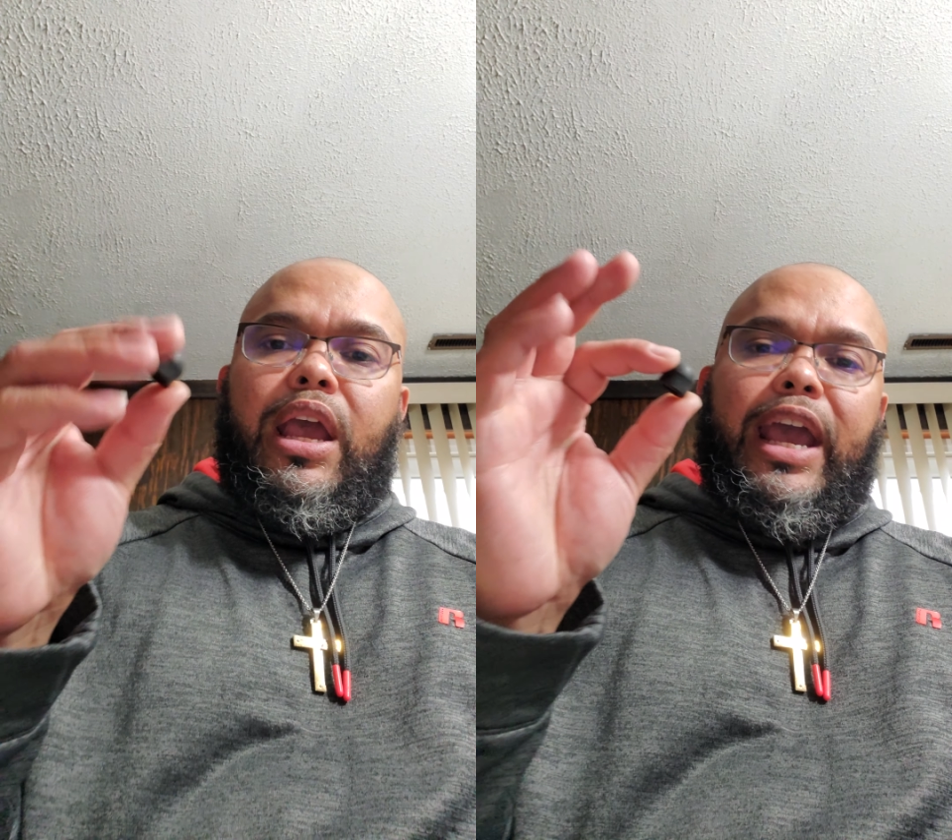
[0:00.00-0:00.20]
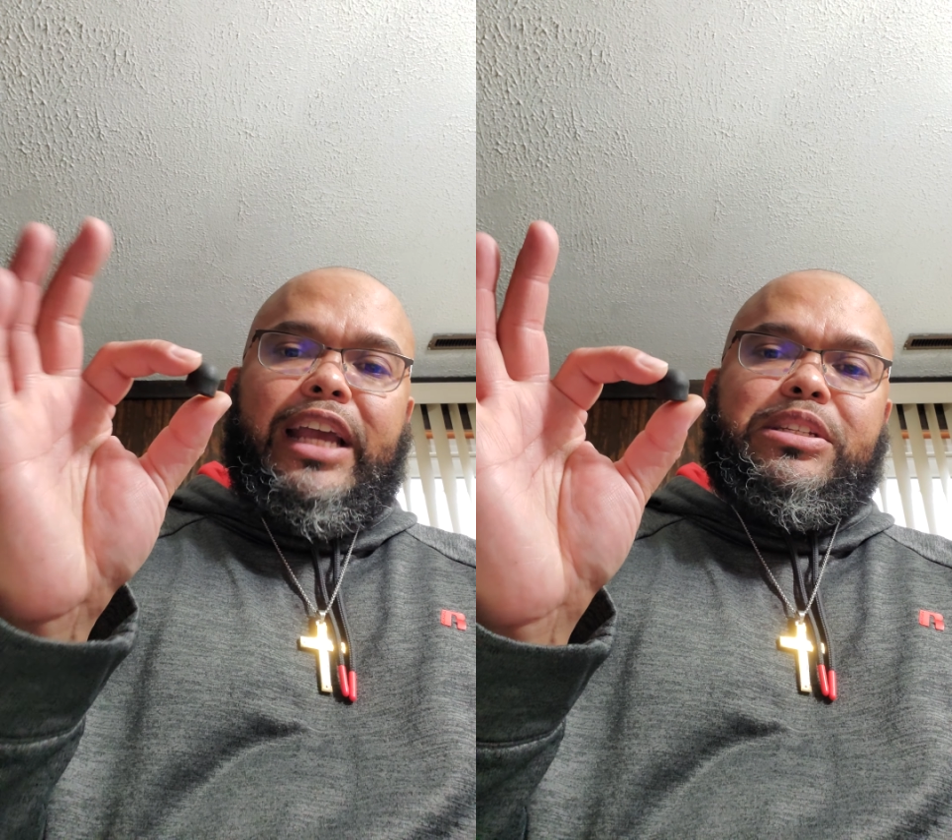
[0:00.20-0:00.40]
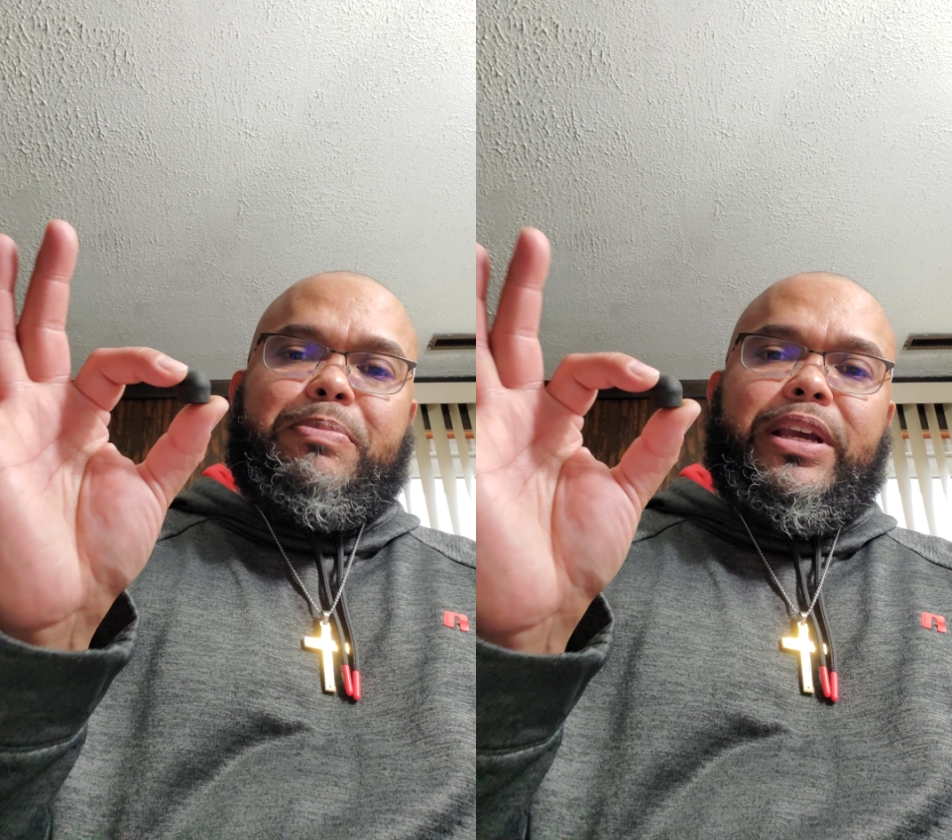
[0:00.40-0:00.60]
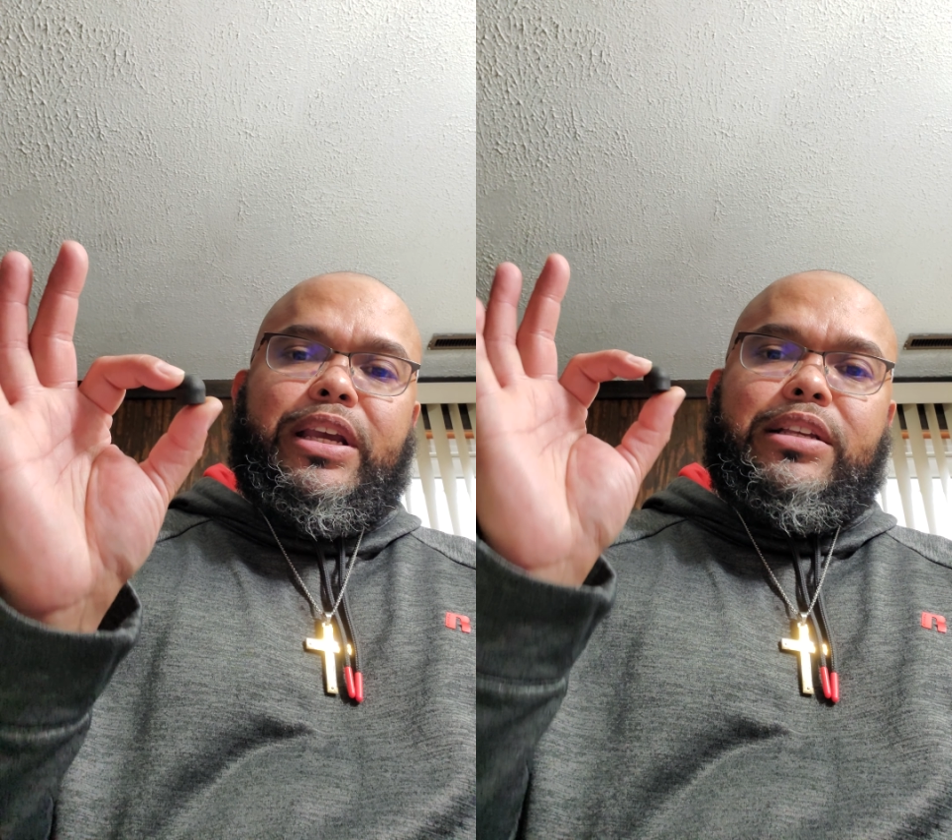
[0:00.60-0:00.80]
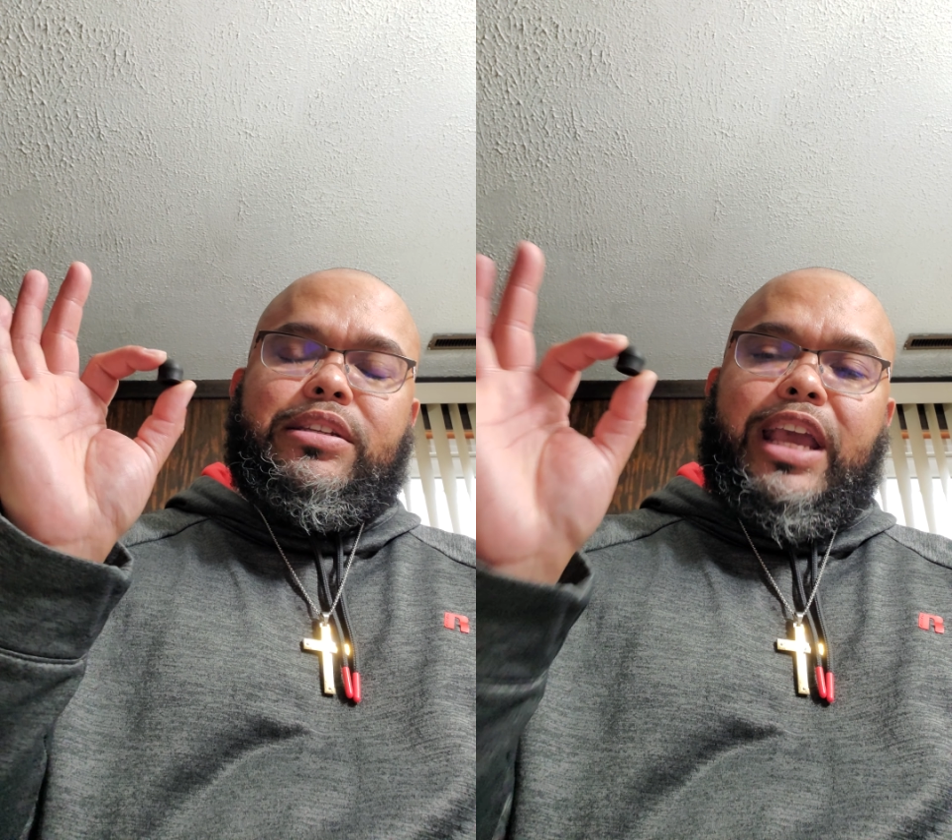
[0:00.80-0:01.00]

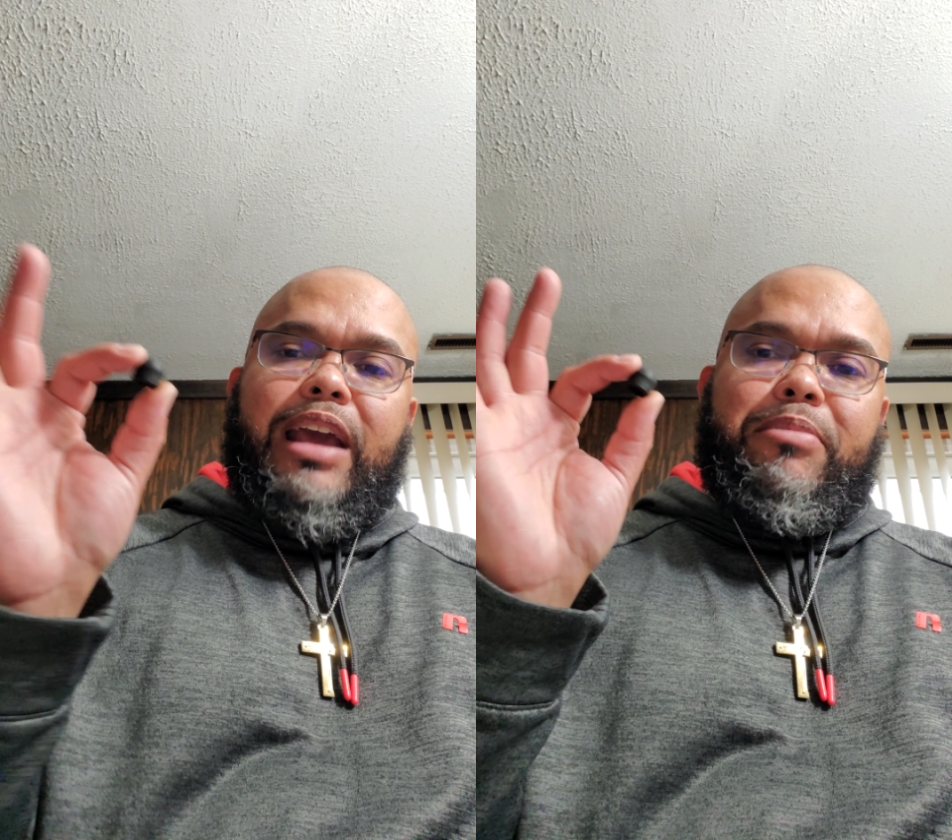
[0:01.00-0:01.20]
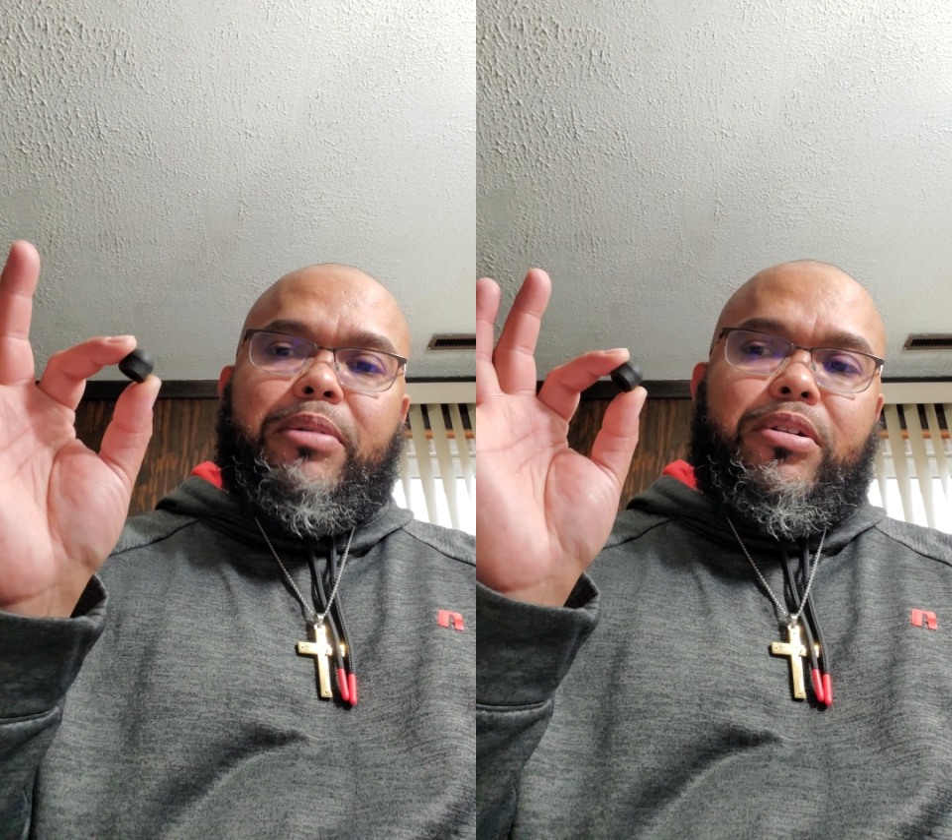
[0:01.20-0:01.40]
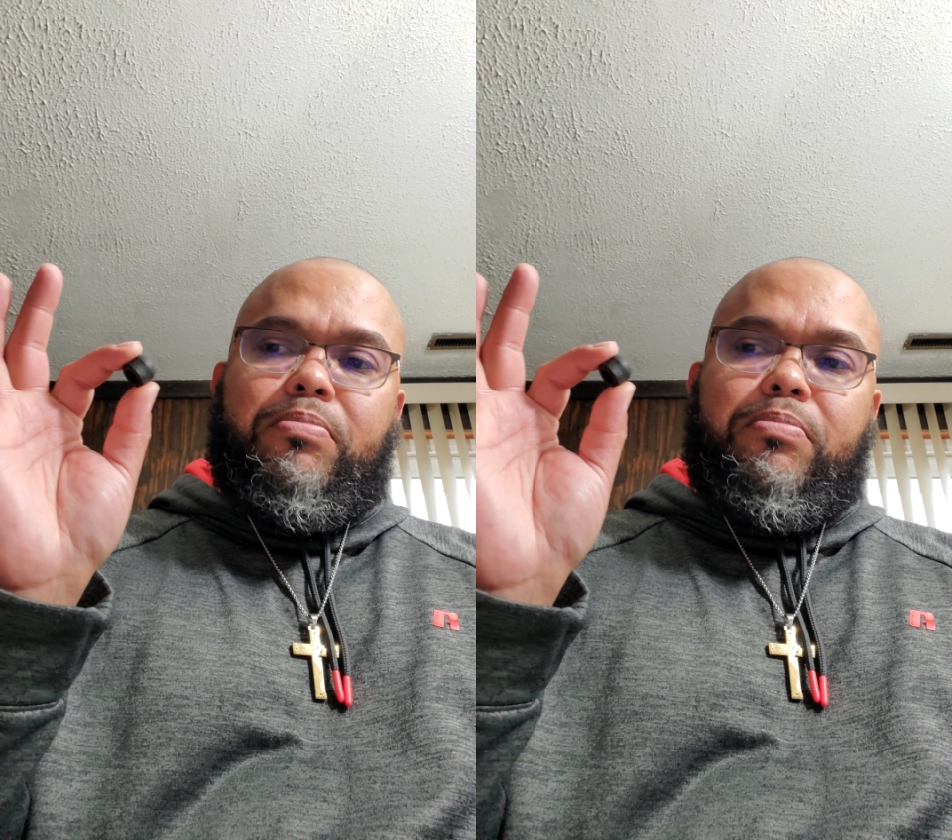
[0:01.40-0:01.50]
HPs can be